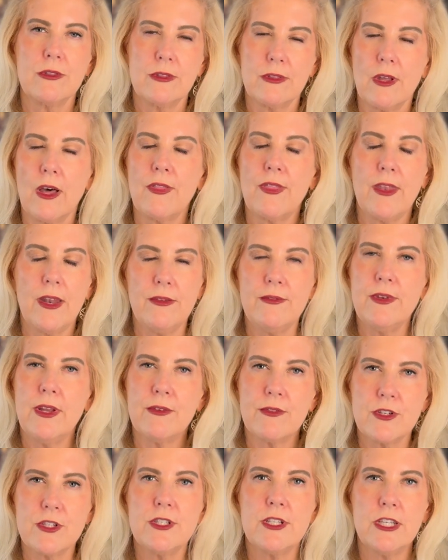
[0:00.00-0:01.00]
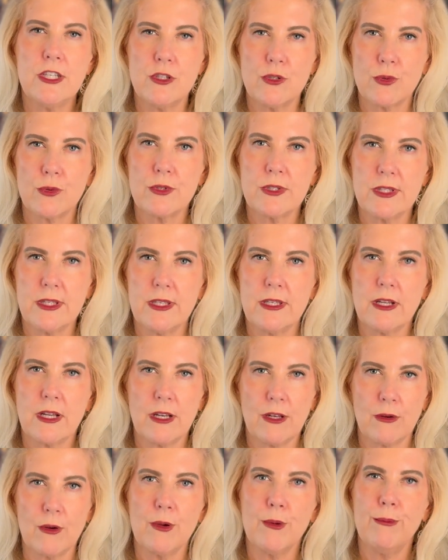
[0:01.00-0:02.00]
Not that I've never seen shorts in the
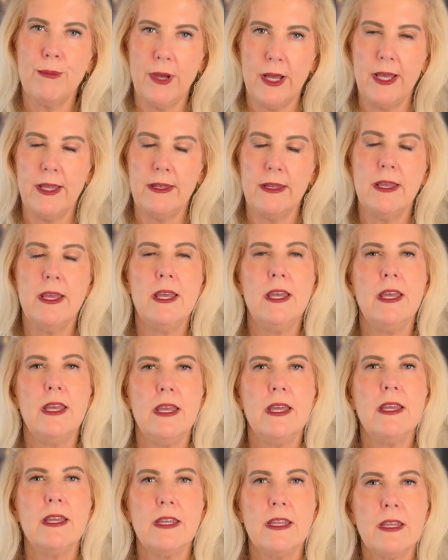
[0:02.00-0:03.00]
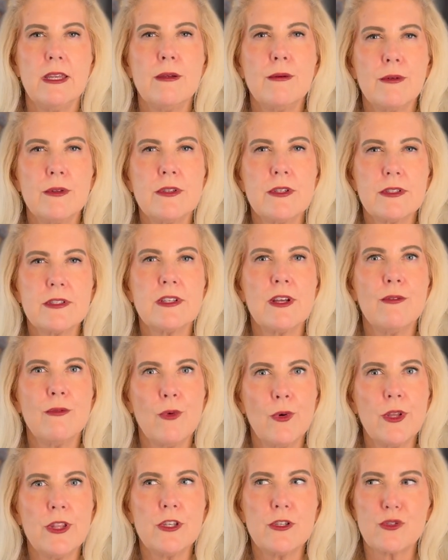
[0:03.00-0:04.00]
dining room, but just
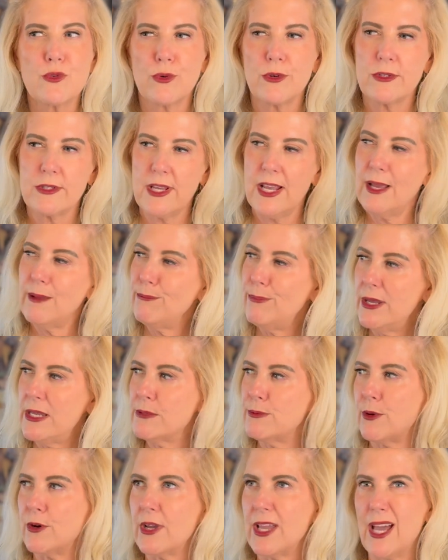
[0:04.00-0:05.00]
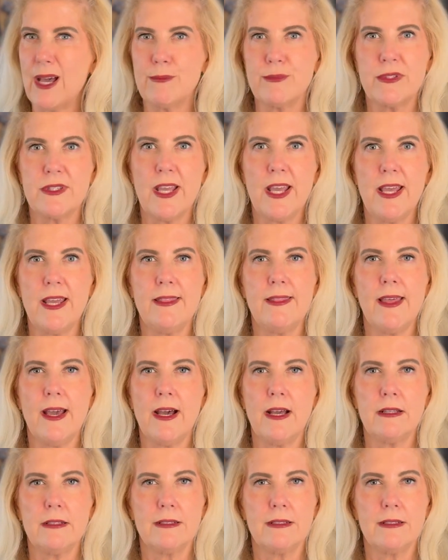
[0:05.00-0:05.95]
avoid the shorts and baseball caps. They hate that.